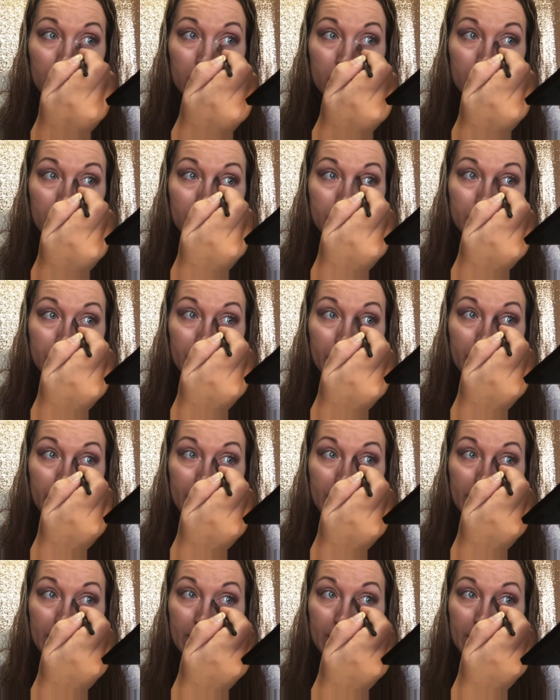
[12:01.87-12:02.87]
so that
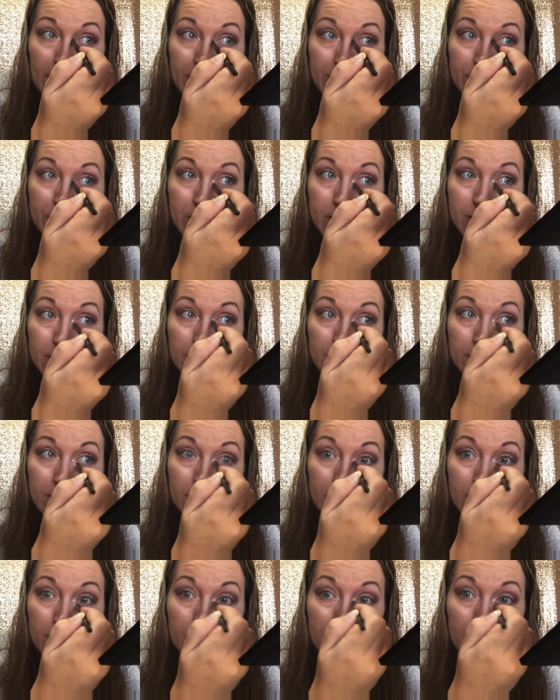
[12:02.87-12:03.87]
it catches
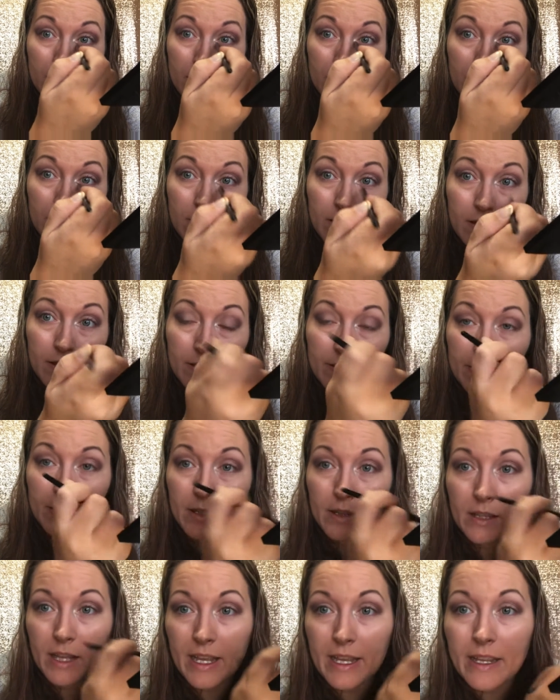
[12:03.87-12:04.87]
the
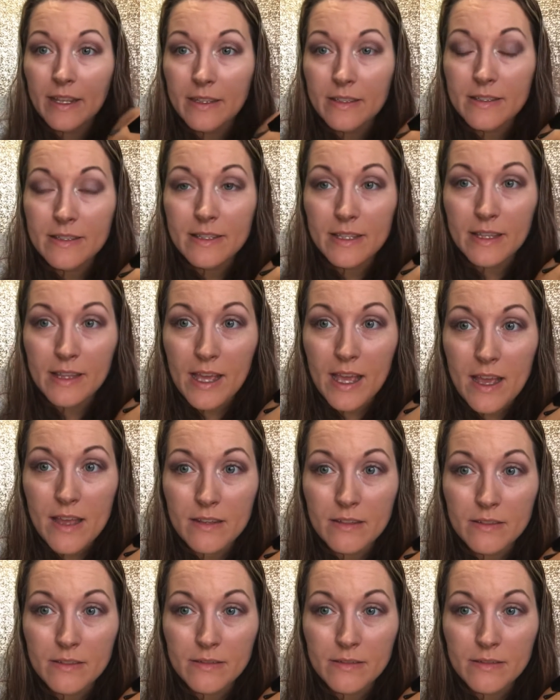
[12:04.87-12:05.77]
light. See that?